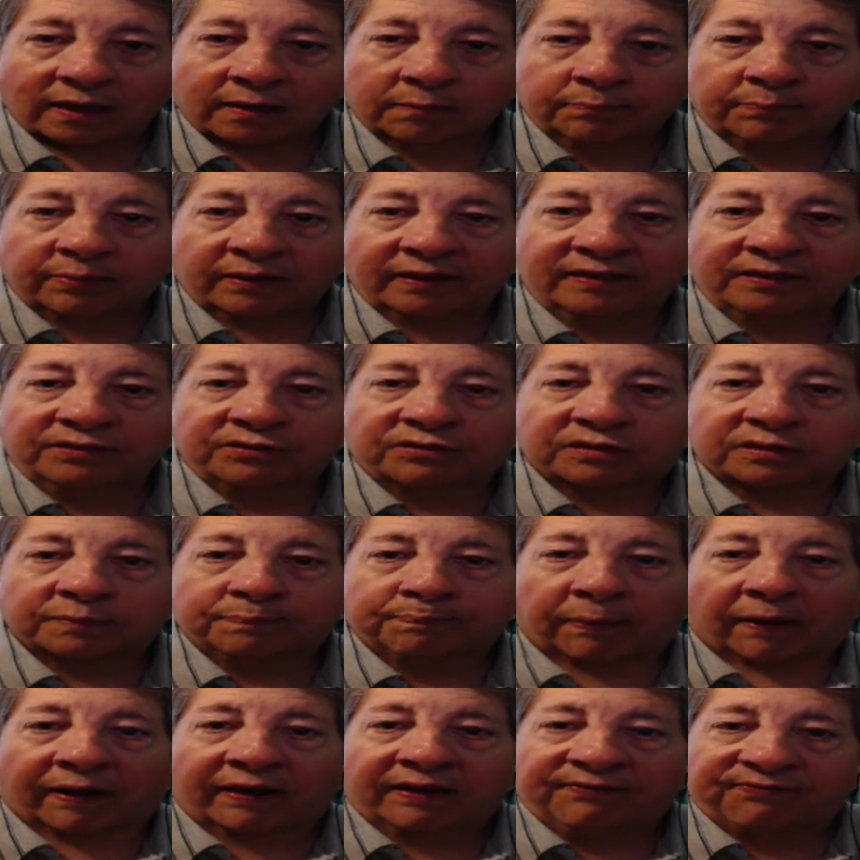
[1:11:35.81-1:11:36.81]
being
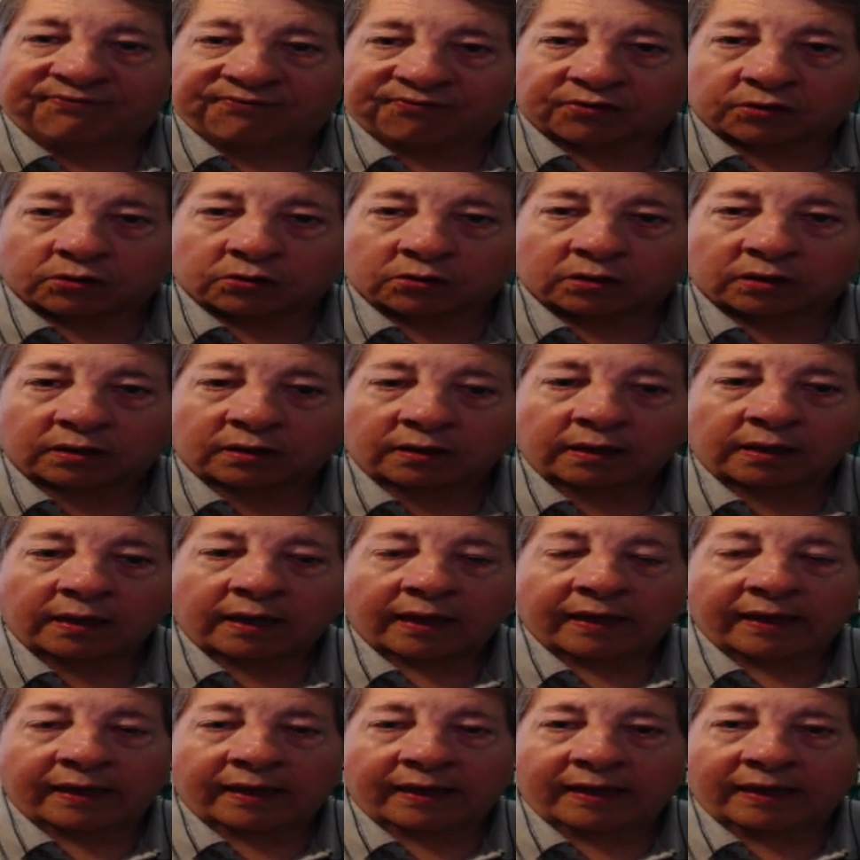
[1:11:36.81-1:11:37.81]
spiteful
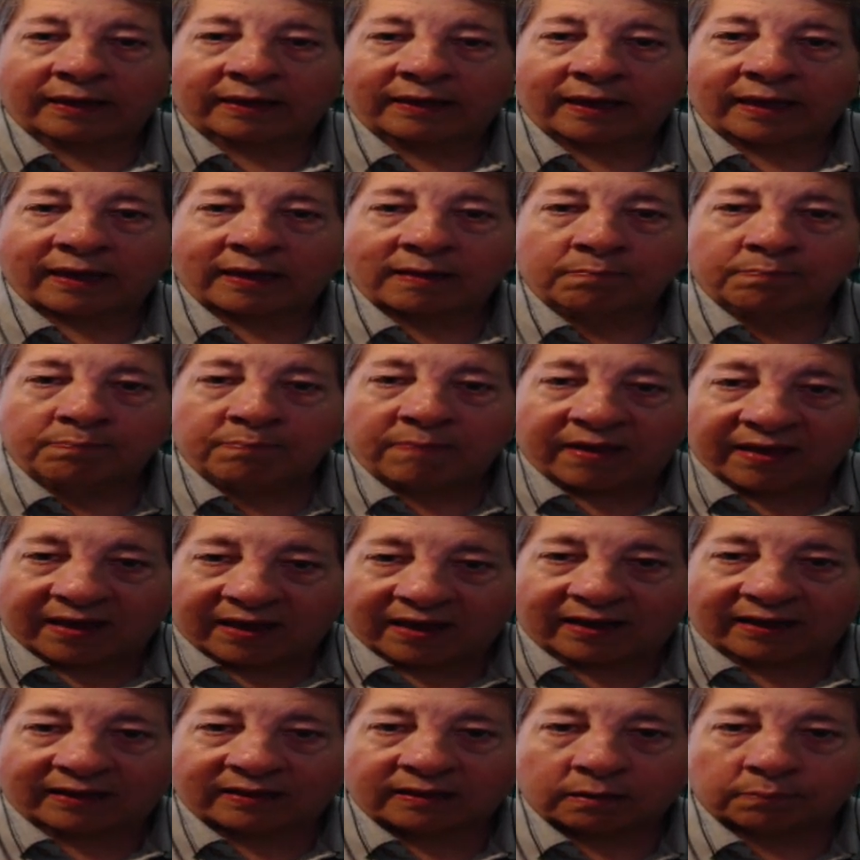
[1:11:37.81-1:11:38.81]
and
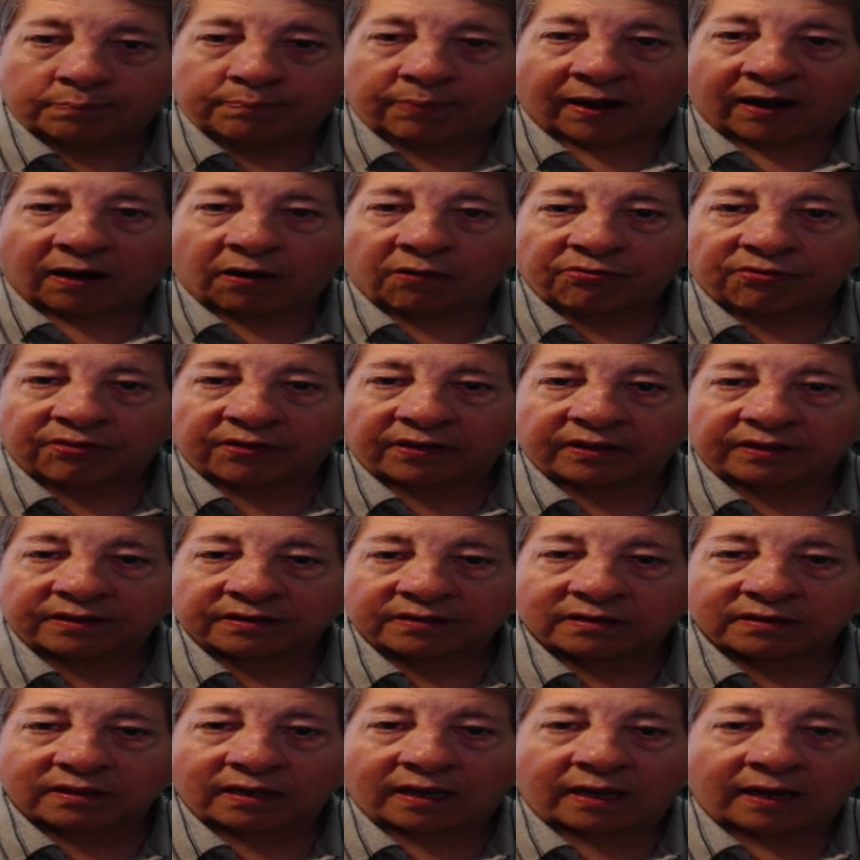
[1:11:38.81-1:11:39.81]
mean about this.